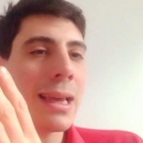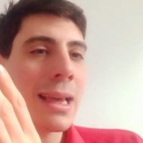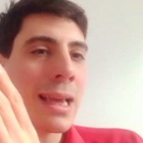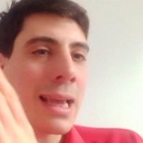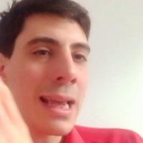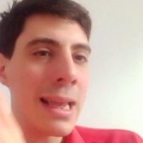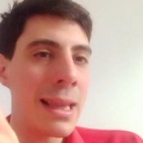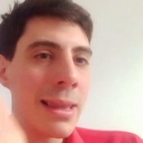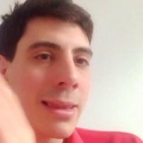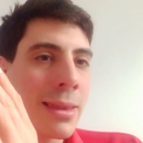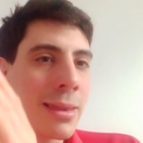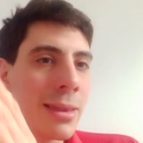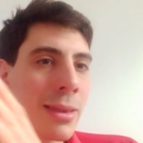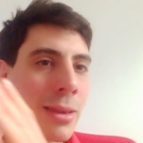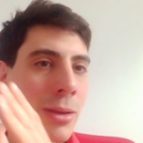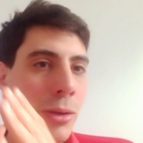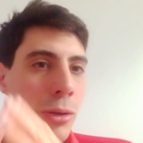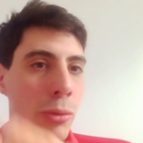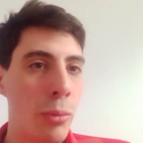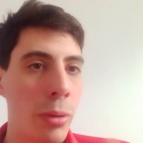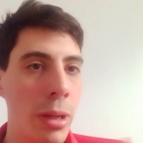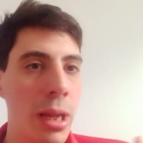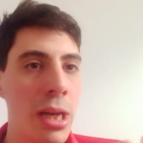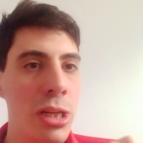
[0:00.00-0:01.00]
in
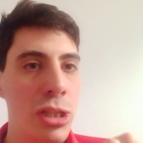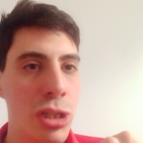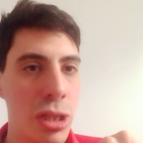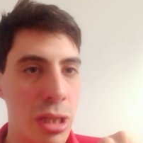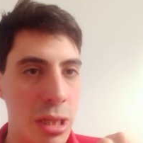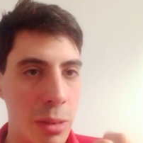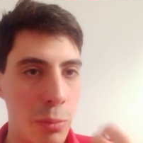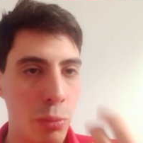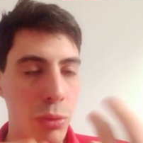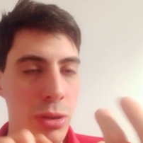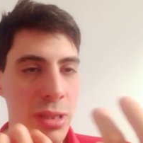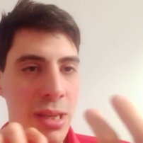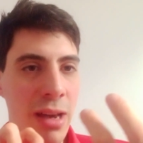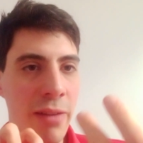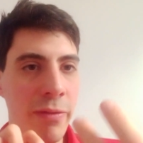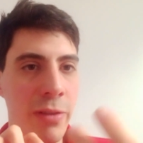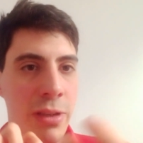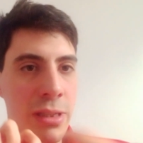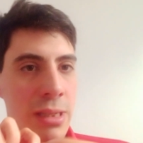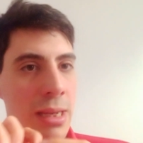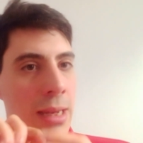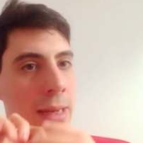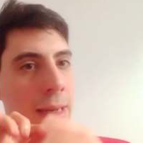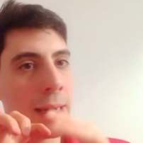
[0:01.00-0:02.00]
the relationship with
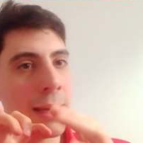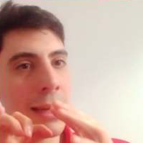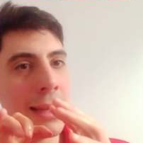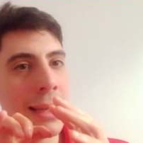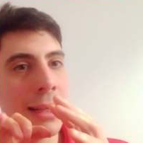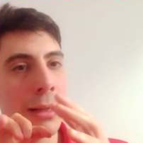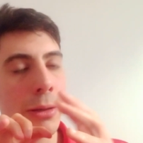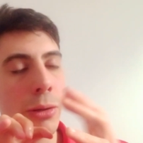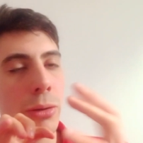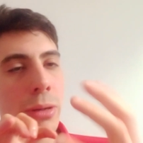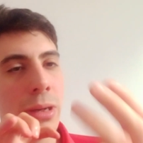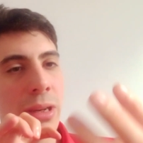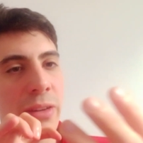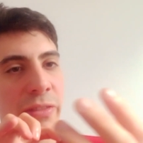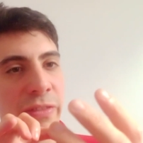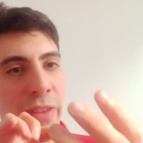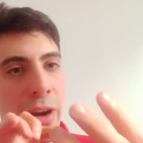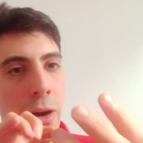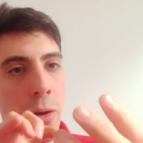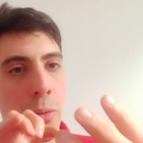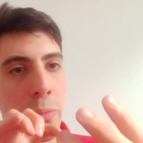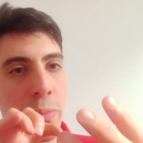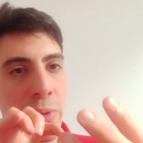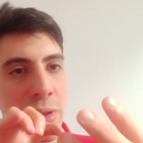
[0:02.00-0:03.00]
others and including the
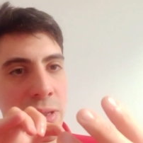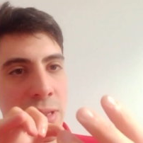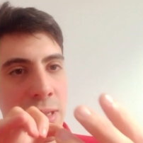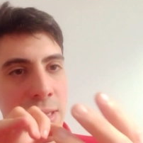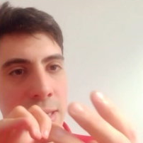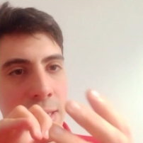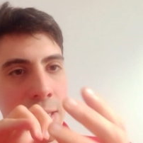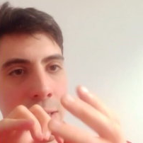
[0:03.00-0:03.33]
therapist,